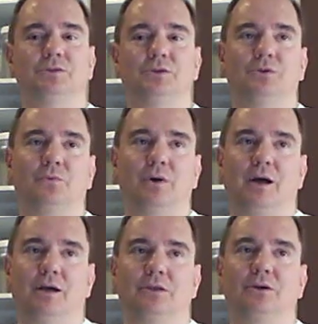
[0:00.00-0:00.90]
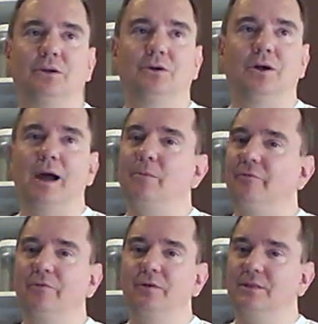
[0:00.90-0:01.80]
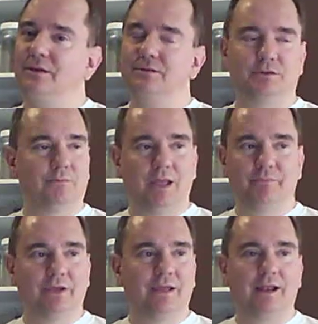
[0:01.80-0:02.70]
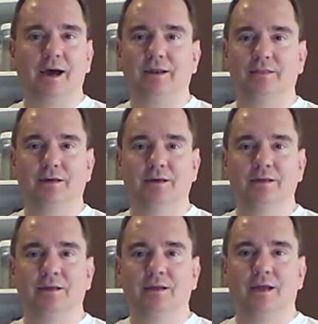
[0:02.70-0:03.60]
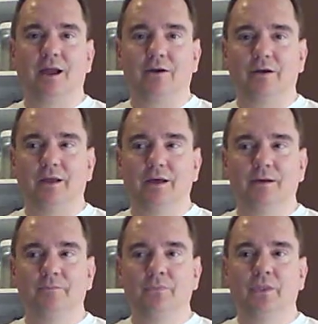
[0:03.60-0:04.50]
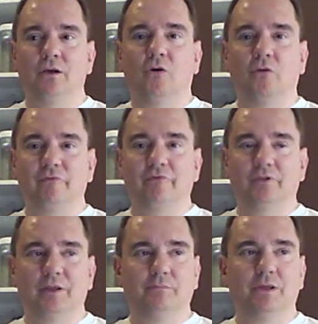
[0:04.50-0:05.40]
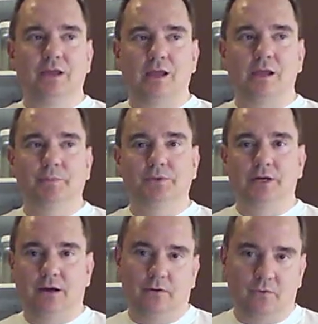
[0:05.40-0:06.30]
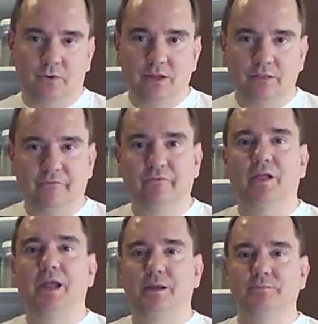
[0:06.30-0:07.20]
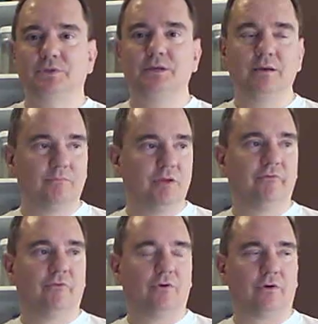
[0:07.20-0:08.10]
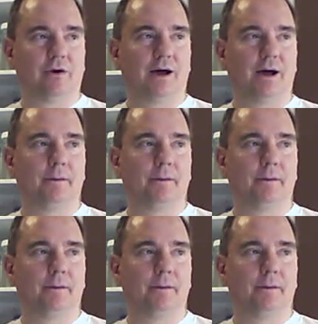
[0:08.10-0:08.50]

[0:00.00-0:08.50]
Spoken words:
So you could grab a few things and maybe get out of the area, hopefully being able to outrun the flames before